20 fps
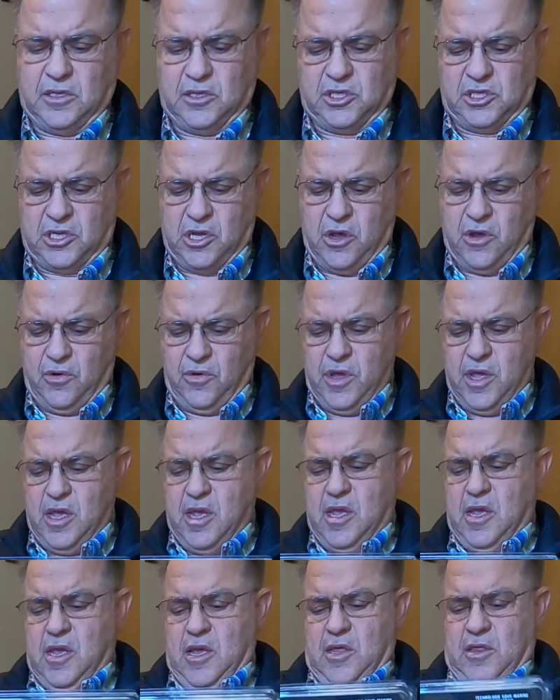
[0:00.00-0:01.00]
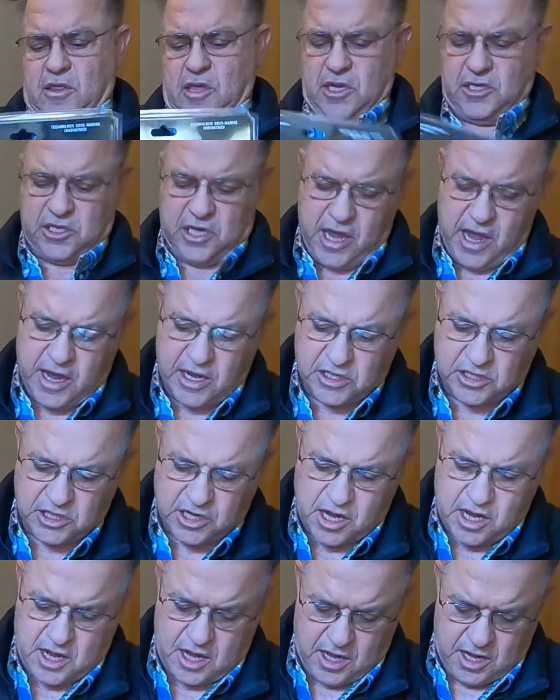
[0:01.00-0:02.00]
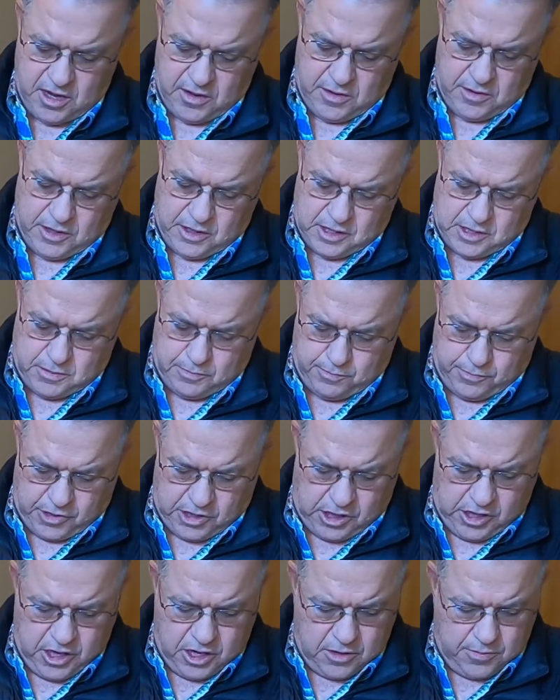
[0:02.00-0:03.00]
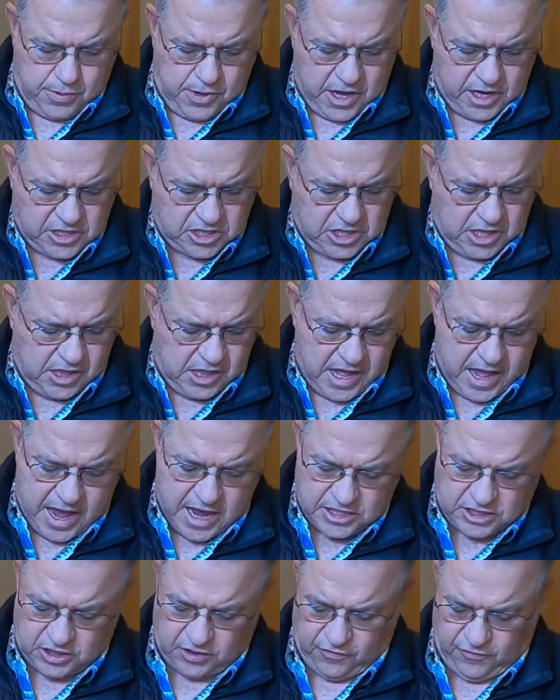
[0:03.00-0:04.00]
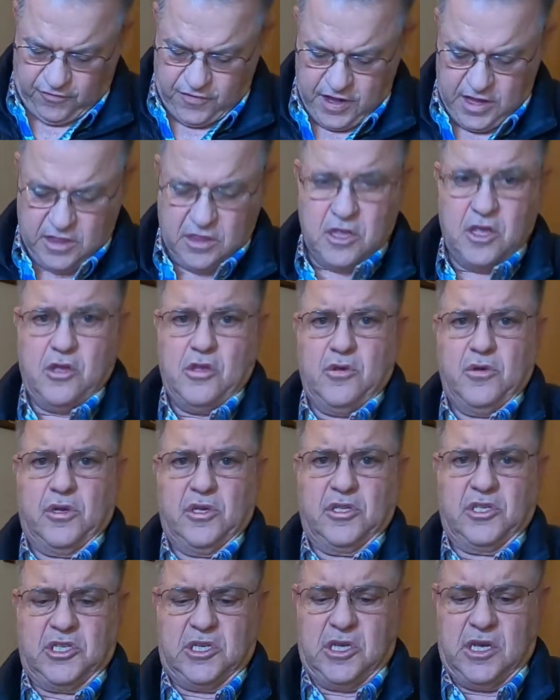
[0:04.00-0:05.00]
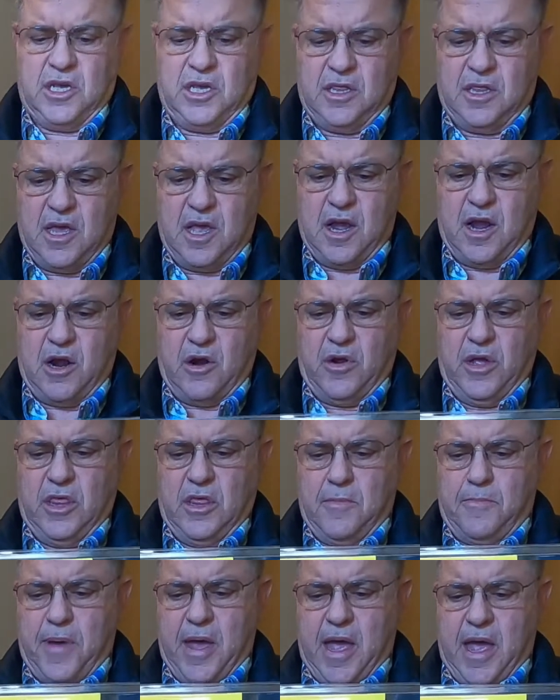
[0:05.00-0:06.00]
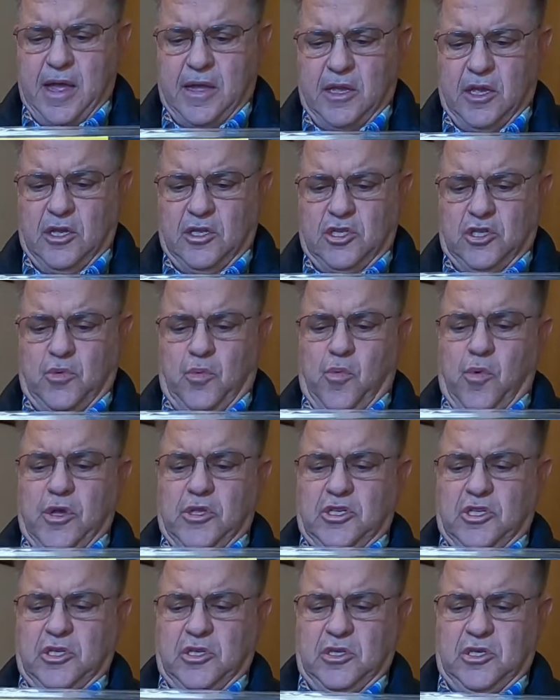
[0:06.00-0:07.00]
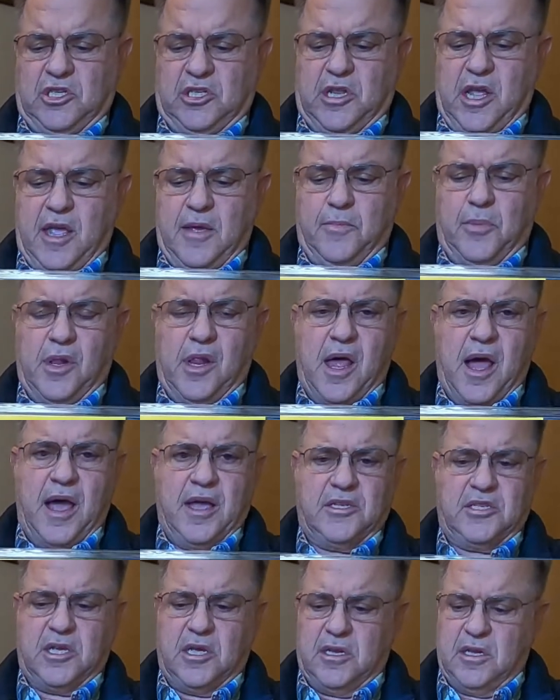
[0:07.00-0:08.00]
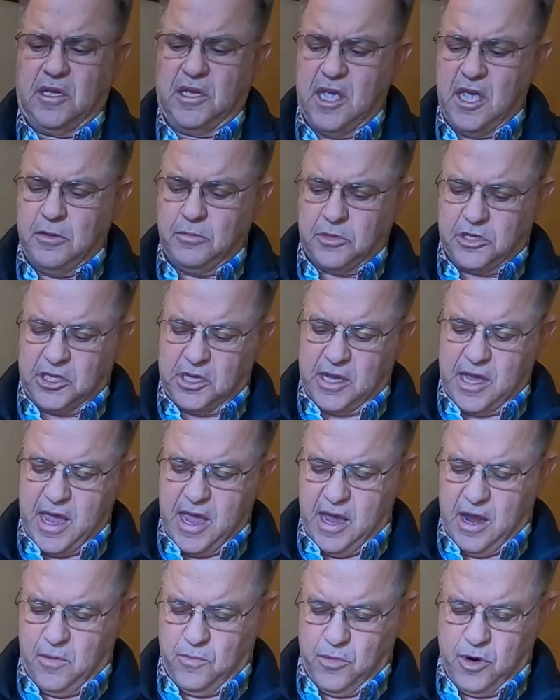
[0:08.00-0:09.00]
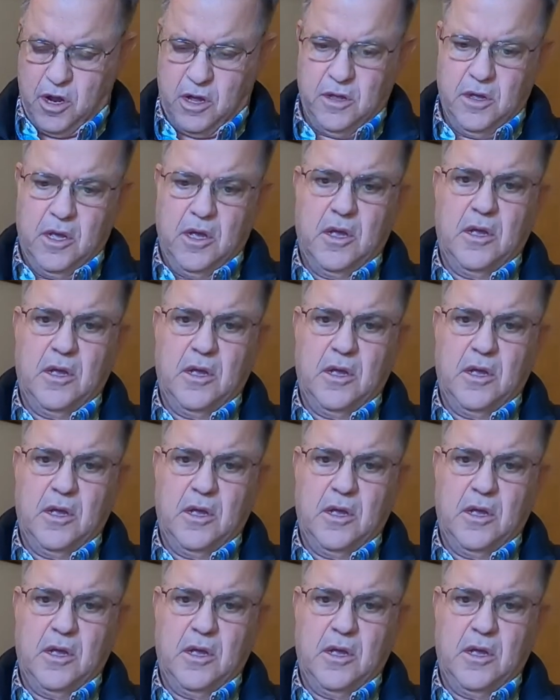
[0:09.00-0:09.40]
So this has a clear plexiglass fin that you can see there in the package, which stabilizes it and keeps the camera